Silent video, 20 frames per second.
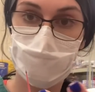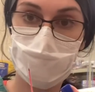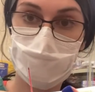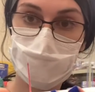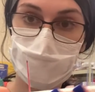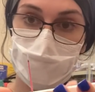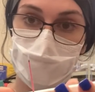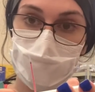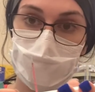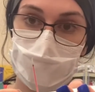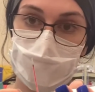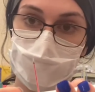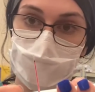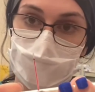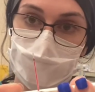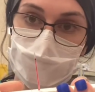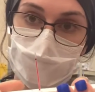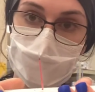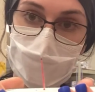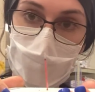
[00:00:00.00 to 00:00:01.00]
So we just
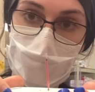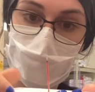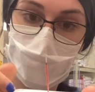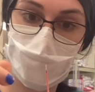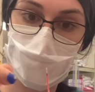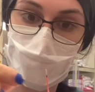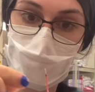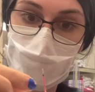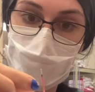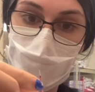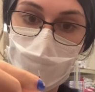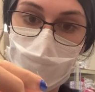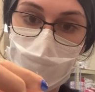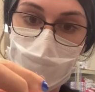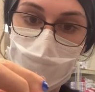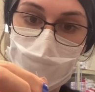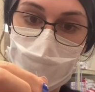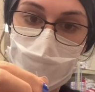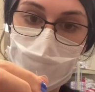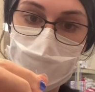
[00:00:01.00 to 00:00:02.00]
stab it in our clay
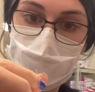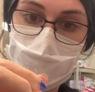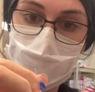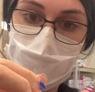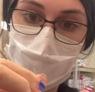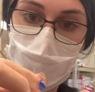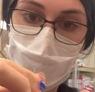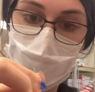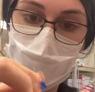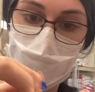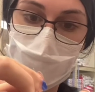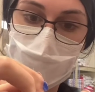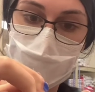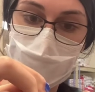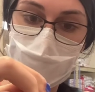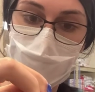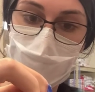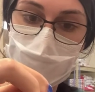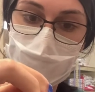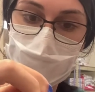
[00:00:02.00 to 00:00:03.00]
like this, and we
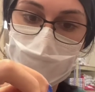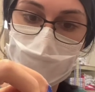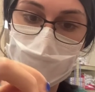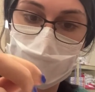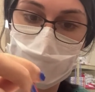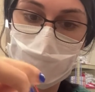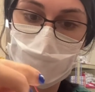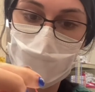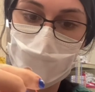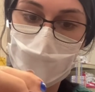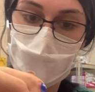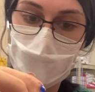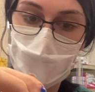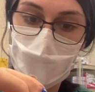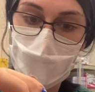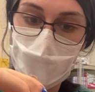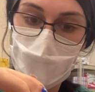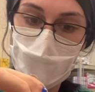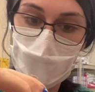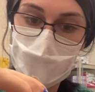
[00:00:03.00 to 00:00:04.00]
twist,
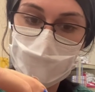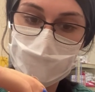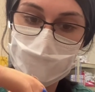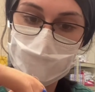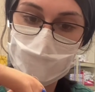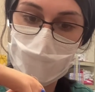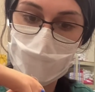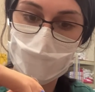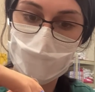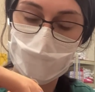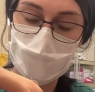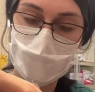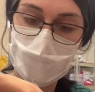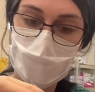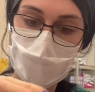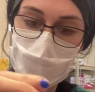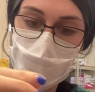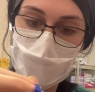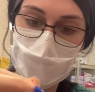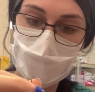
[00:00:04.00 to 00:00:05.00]
stab it
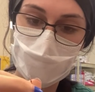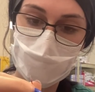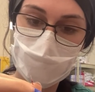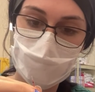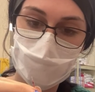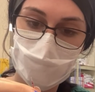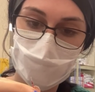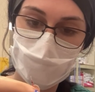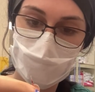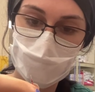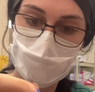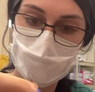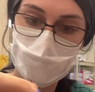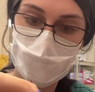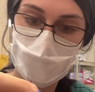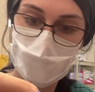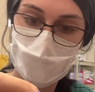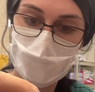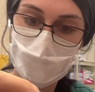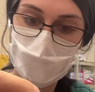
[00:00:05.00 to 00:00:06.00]
again,
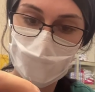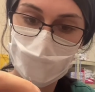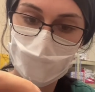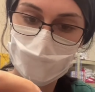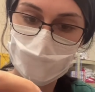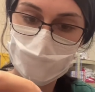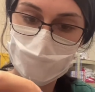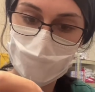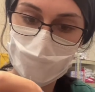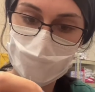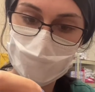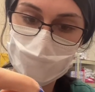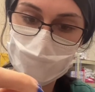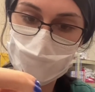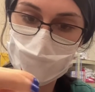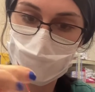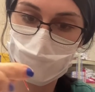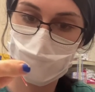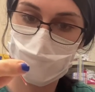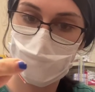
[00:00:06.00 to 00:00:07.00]
twist,
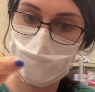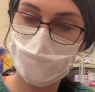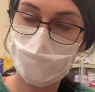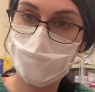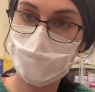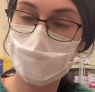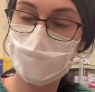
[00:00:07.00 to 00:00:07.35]
and pull